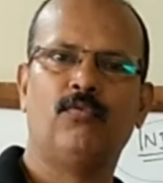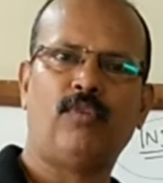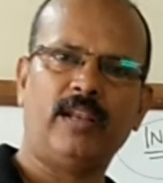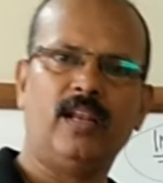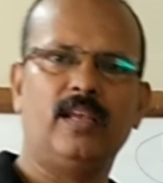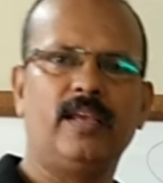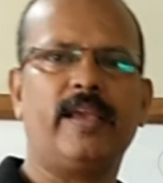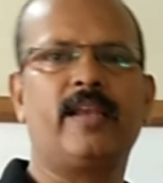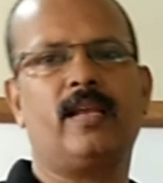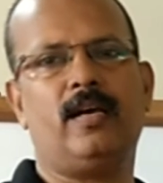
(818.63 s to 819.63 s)

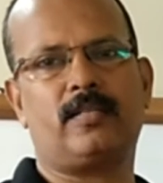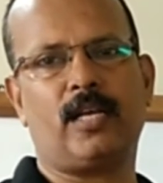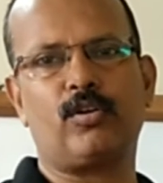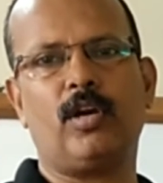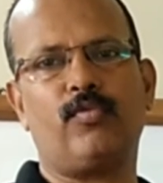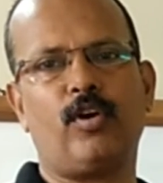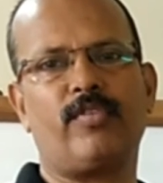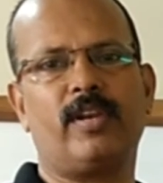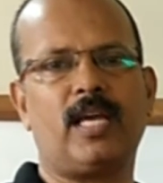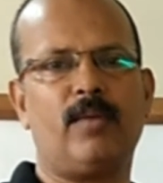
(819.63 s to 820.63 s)
Finally, in surplus flow
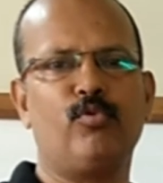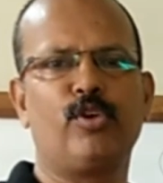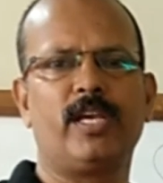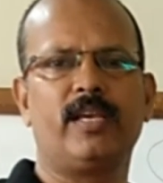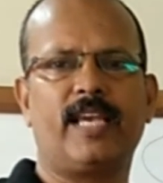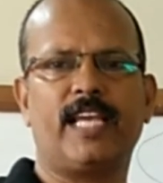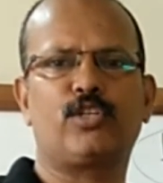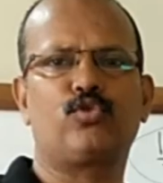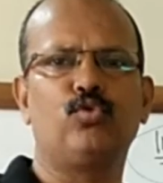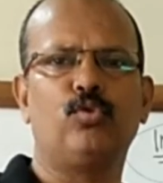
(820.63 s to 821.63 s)
of income, we get
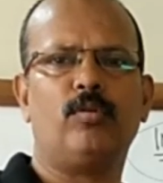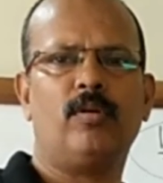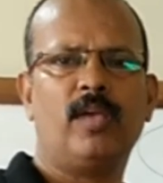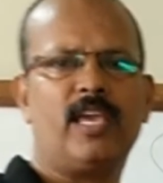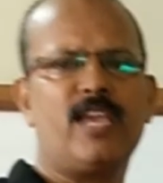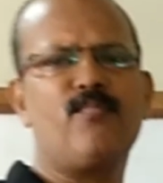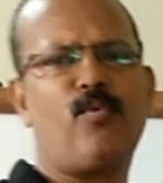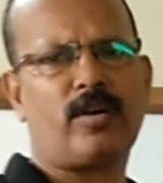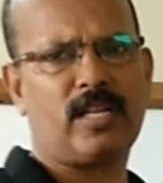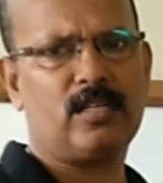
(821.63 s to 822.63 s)
two
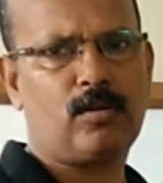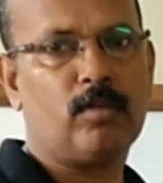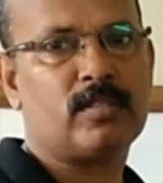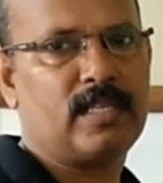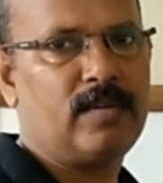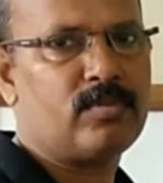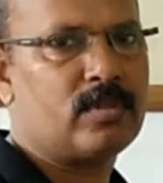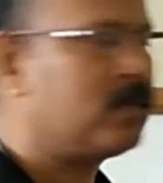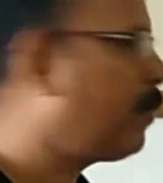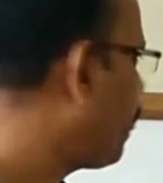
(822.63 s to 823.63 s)
important concepts,